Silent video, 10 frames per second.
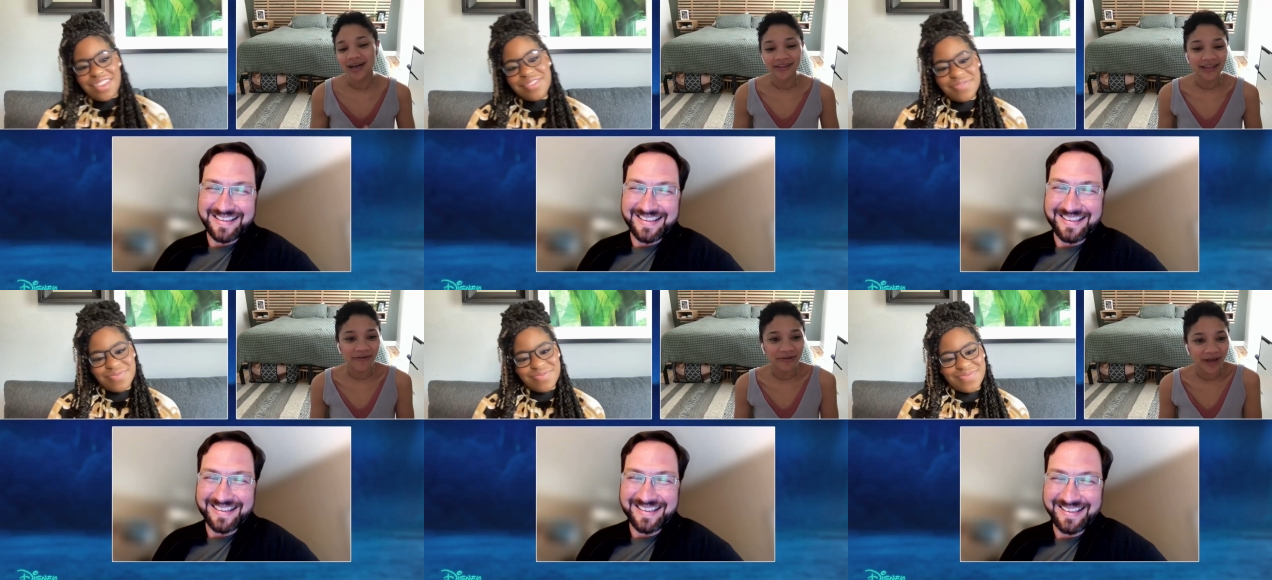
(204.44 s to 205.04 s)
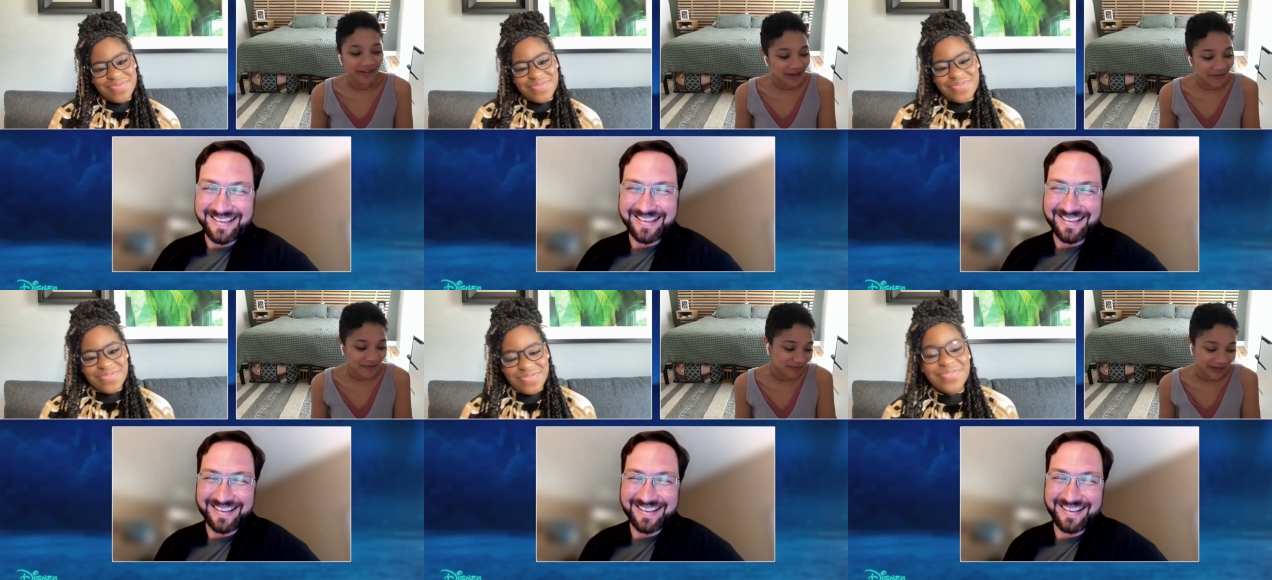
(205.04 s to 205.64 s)
Speaker 1: I think that would, I thought that
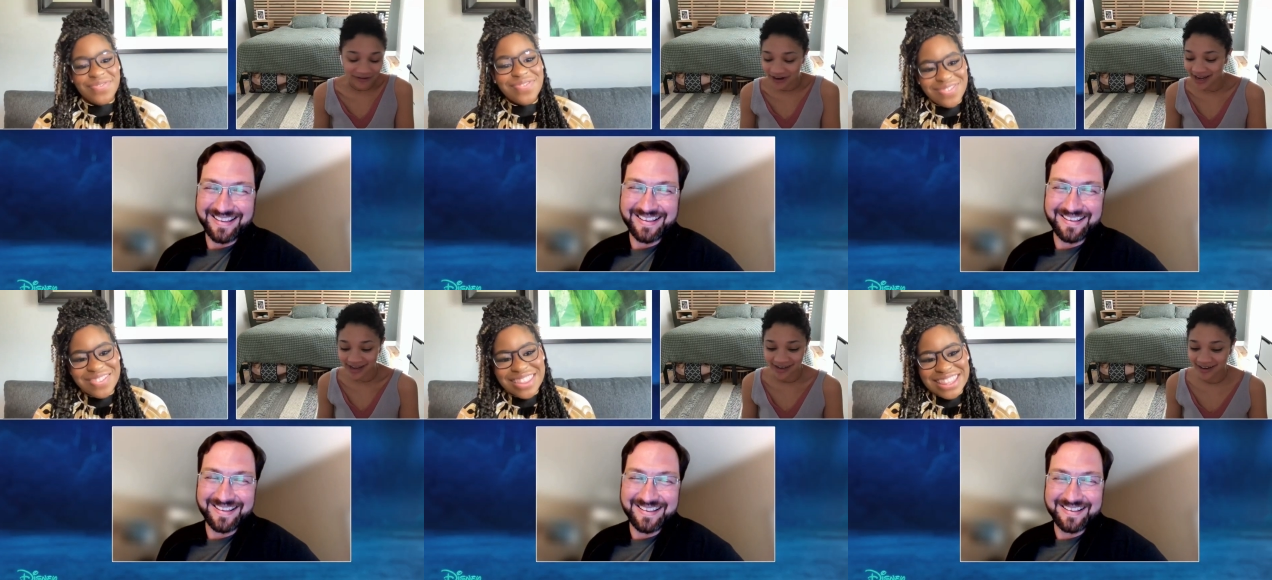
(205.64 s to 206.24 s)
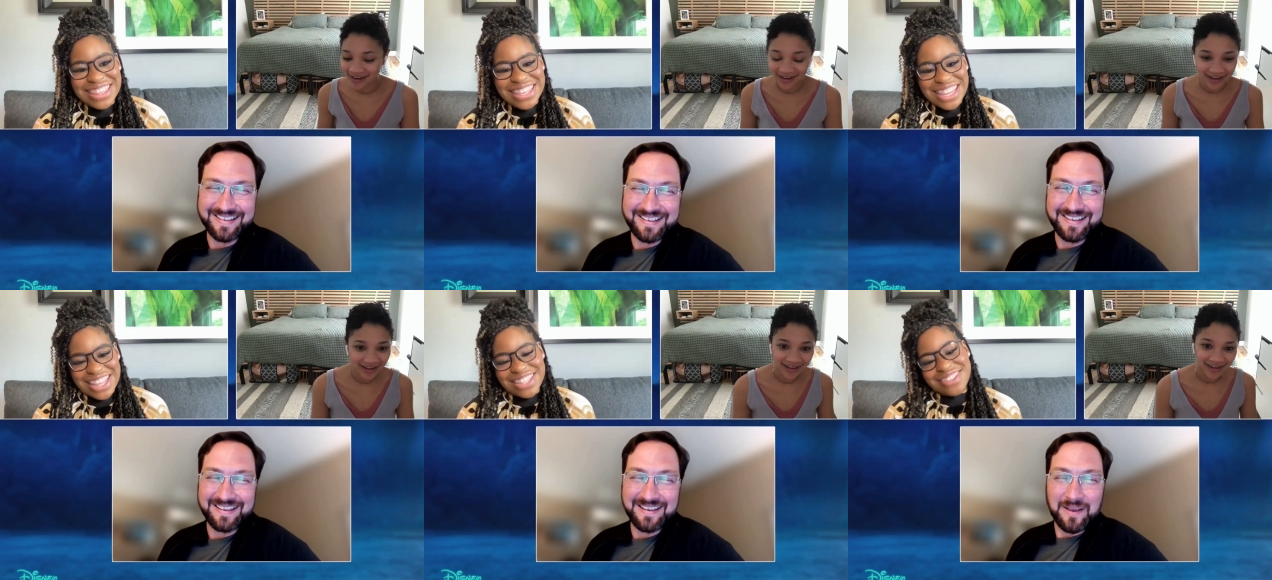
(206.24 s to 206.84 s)
would have been great
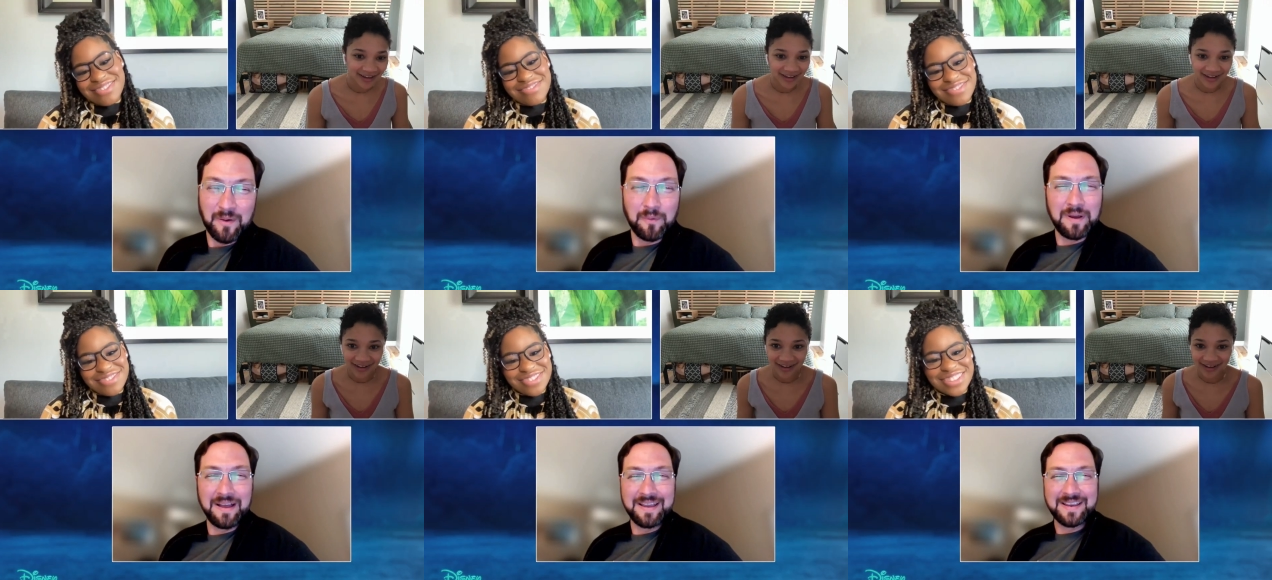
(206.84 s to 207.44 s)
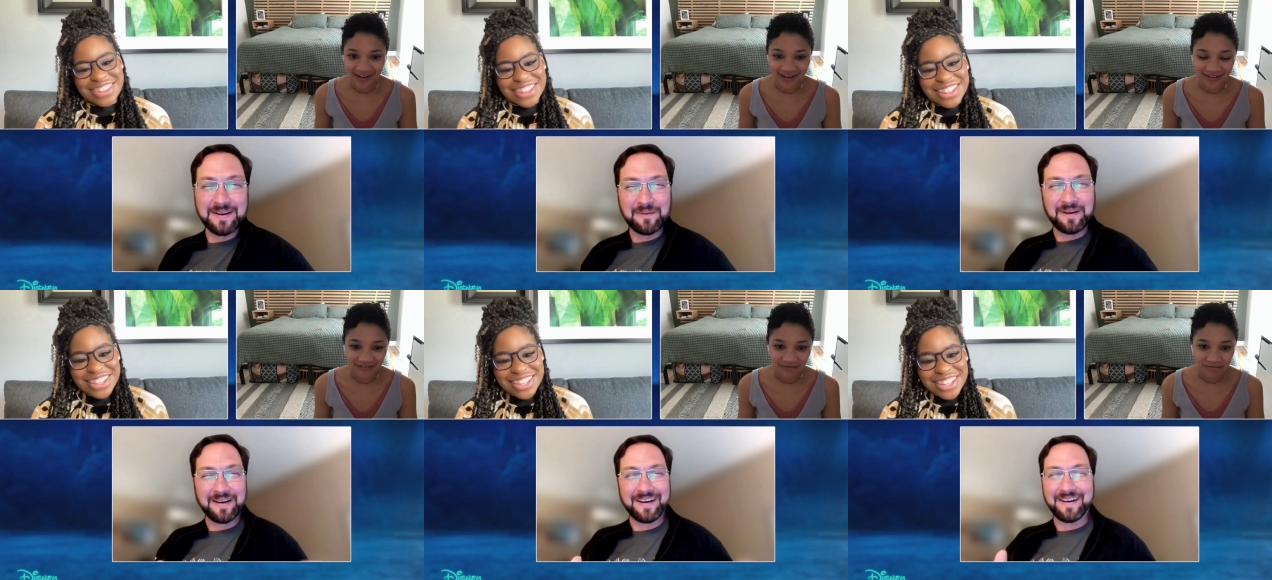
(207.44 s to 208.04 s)
well, you know,
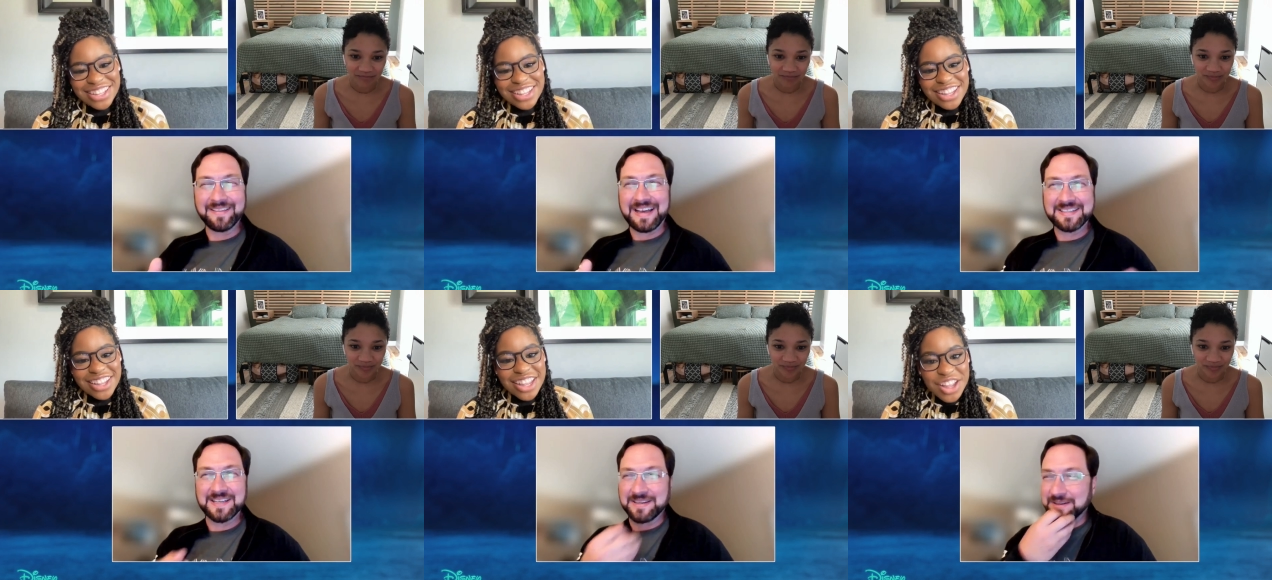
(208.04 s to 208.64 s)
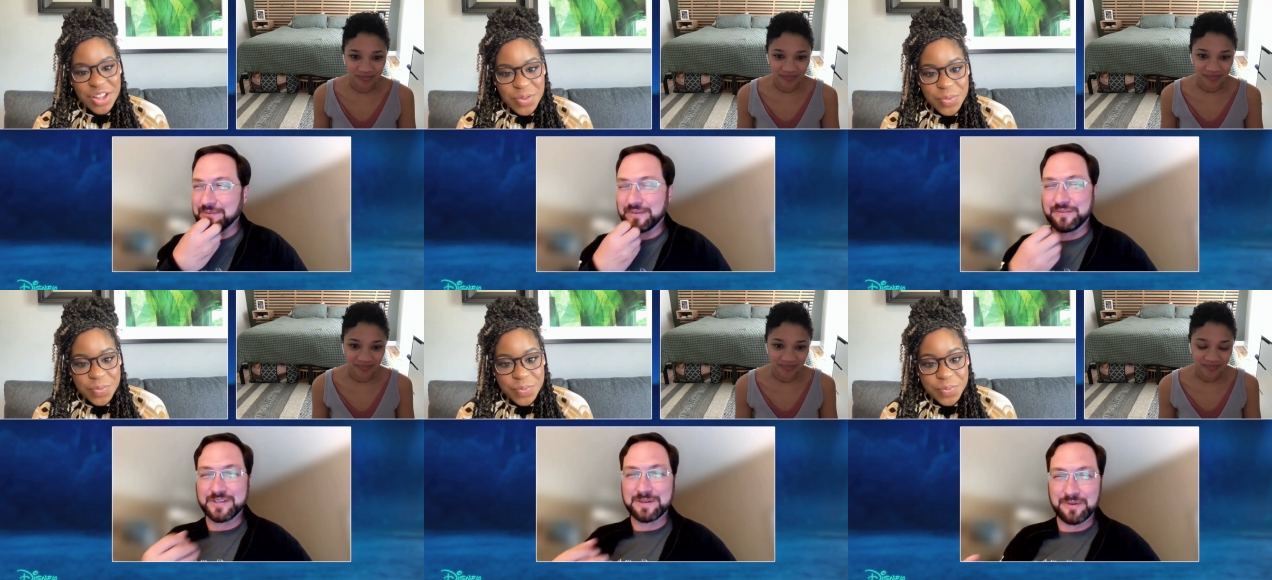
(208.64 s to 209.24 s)
uh, on that side, you know,
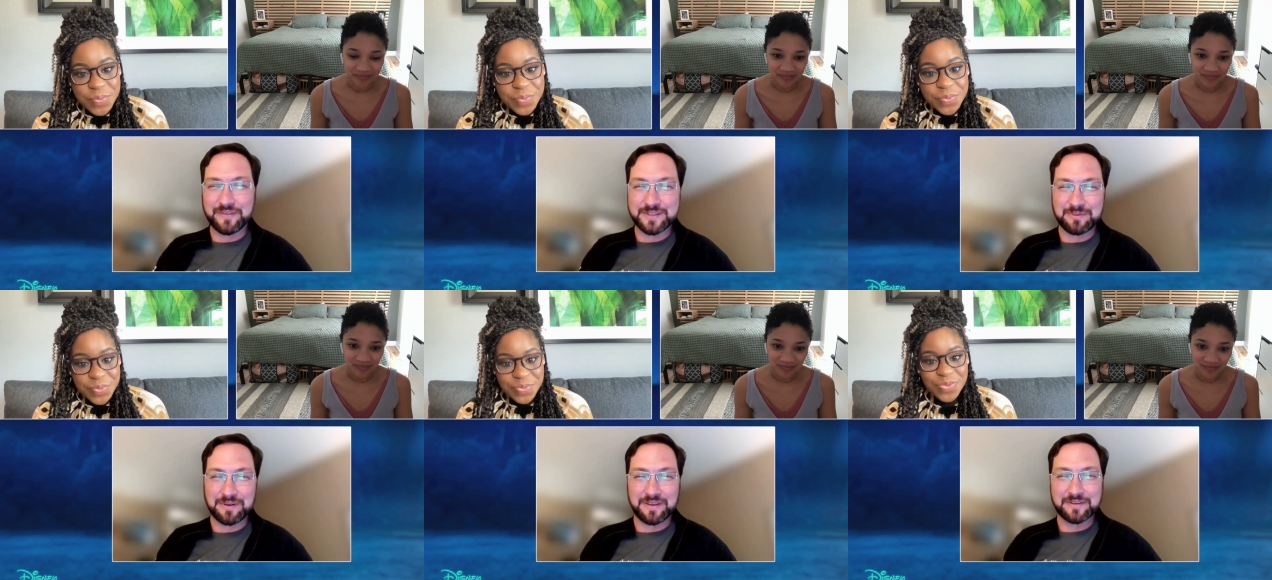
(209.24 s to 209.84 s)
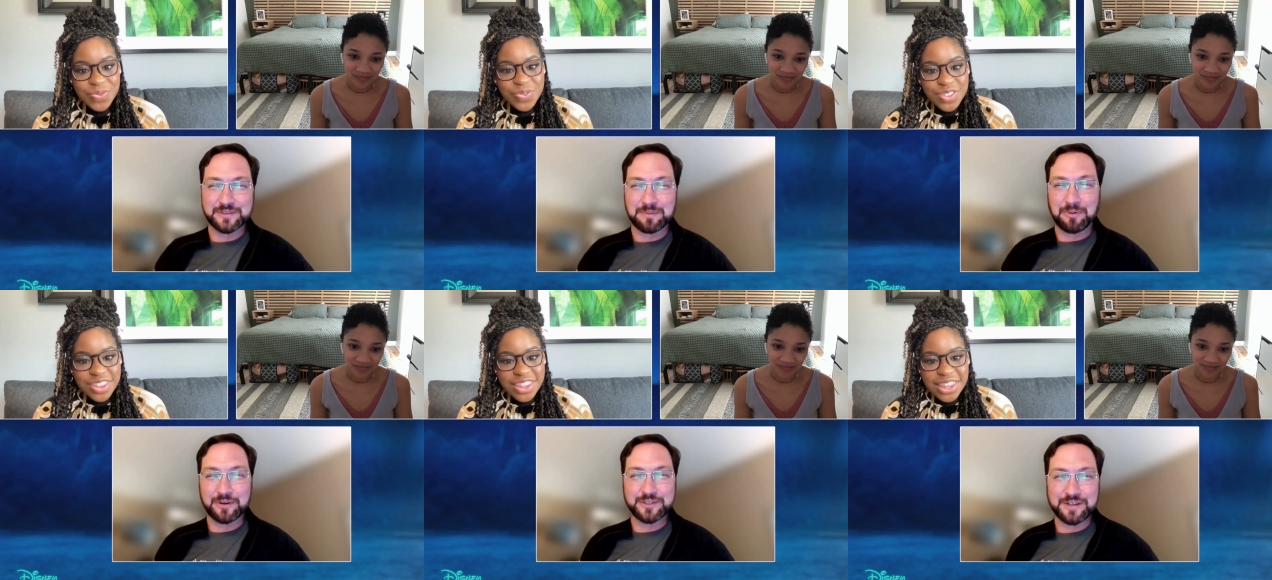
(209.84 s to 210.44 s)
we've seen movies where there's the
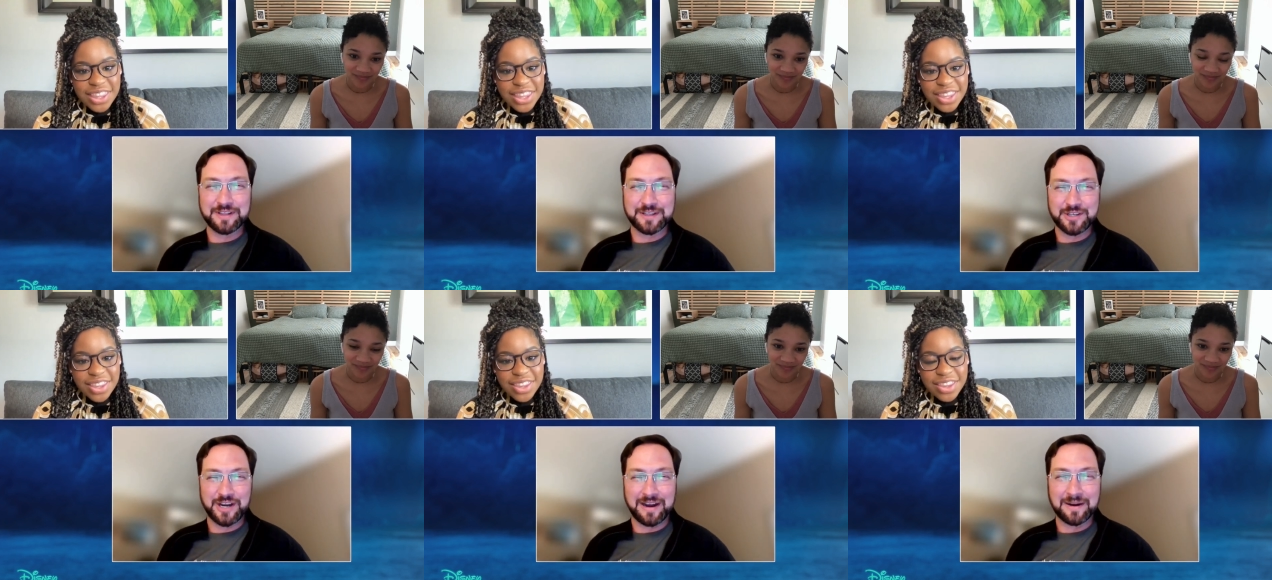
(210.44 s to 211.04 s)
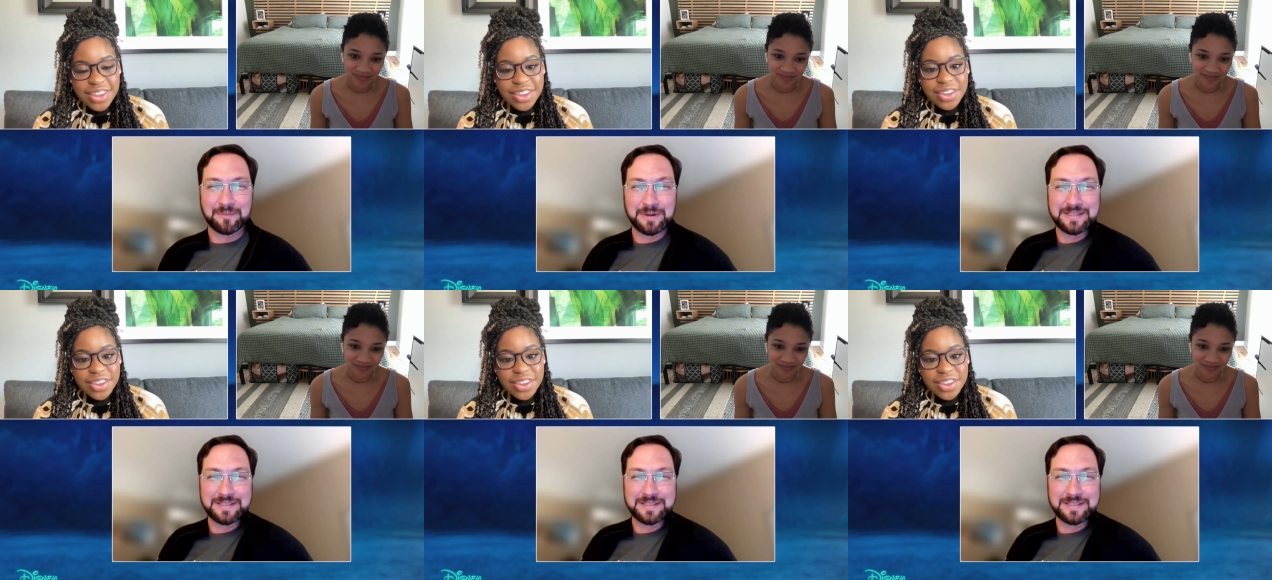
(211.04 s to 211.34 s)
person in the chair.